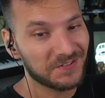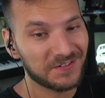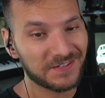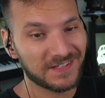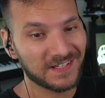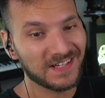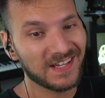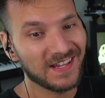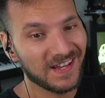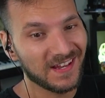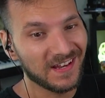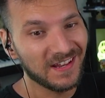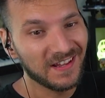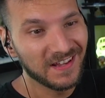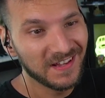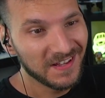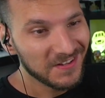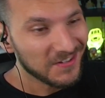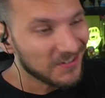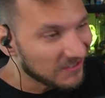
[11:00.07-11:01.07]
just, just, a kid.
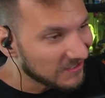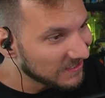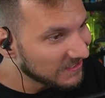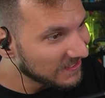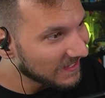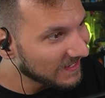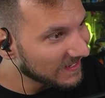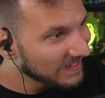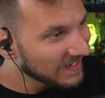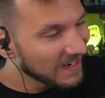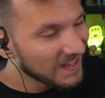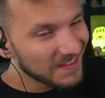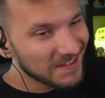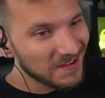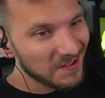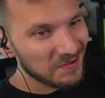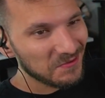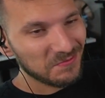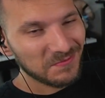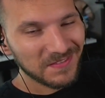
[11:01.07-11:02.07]
She's like the
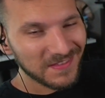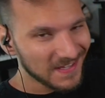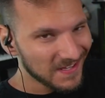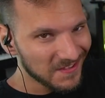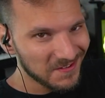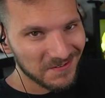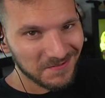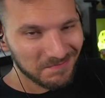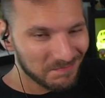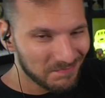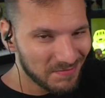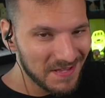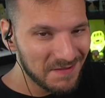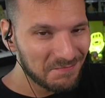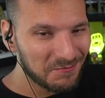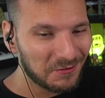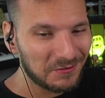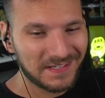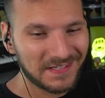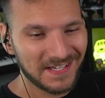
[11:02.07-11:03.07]
other the other
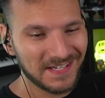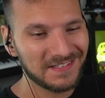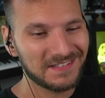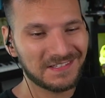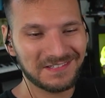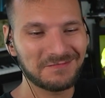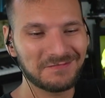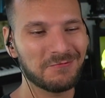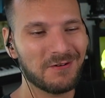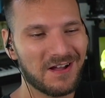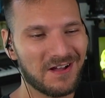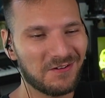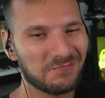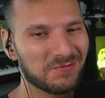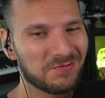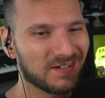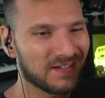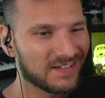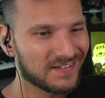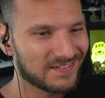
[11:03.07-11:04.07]
people are kids me. as well,
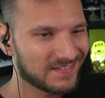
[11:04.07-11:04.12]
but